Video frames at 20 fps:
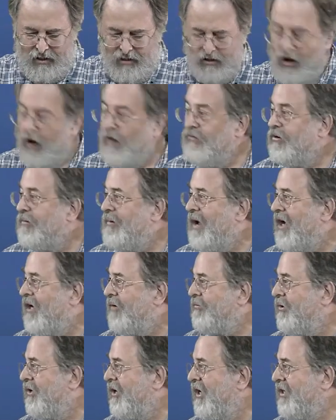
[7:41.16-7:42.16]
Gopher
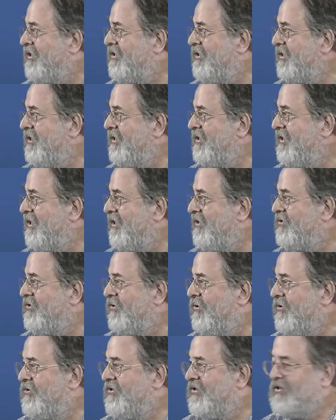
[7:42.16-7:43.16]
mound production
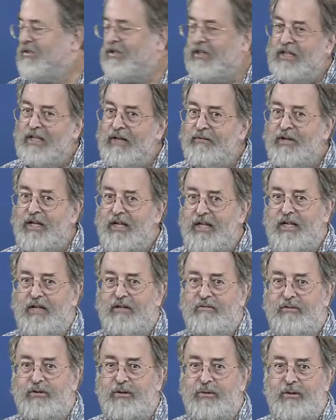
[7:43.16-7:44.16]
exerts a significant
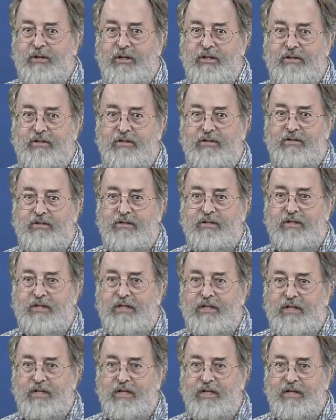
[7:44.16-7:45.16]
influence
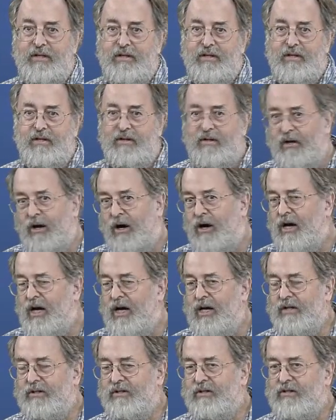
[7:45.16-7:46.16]

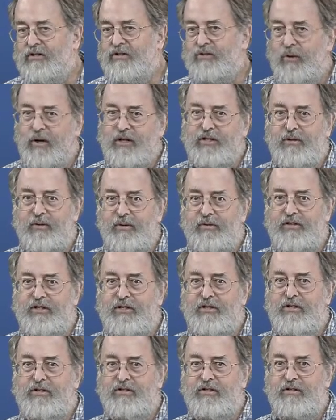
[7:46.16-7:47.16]
on the structure of
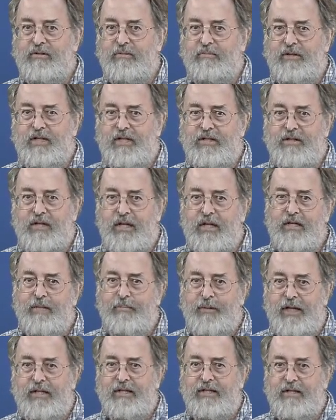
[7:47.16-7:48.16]
the system that's
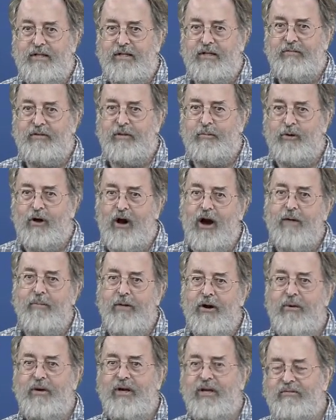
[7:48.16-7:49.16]
independent of the
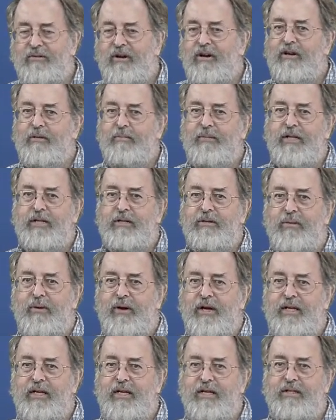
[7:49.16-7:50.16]
primary environmental
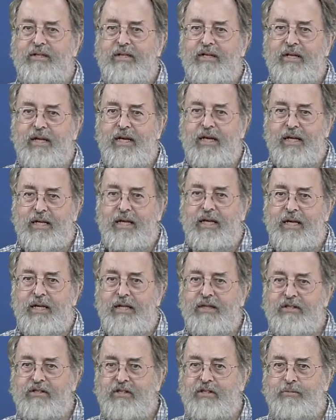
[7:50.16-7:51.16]
gradient.
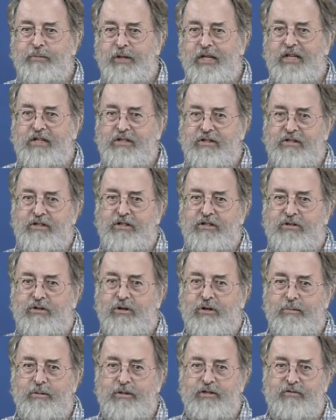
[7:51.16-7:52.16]
Again, this is because
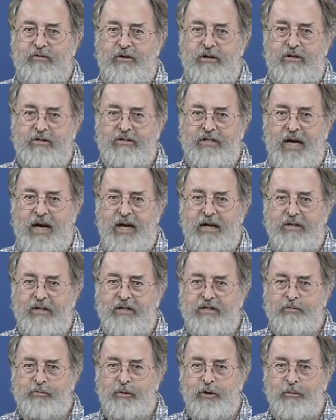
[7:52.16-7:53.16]
disturbance falls out
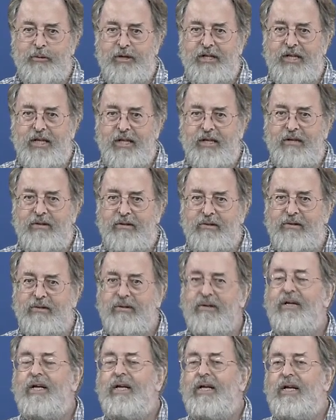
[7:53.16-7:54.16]
as
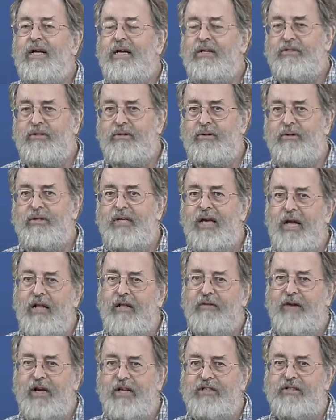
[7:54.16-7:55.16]
perpendicular to the
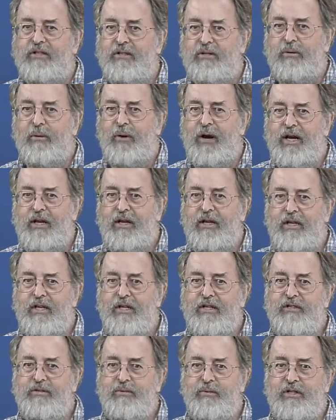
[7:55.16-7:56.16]
elevational
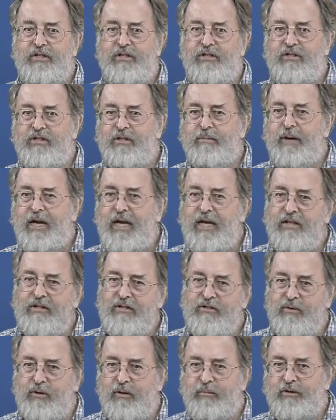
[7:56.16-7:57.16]
gradient, which is the main
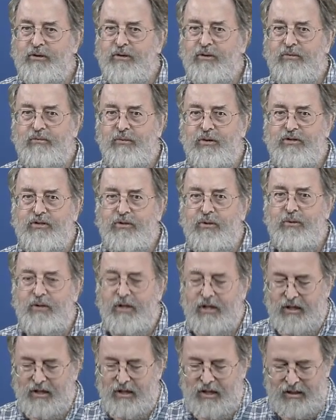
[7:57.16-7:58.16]
descriptor of what's
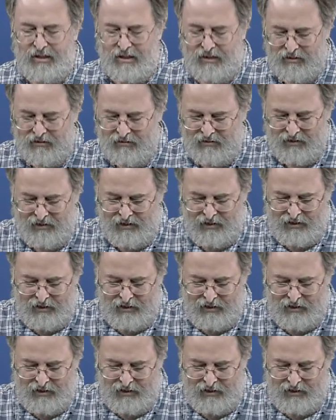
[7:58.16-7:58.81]
going on here.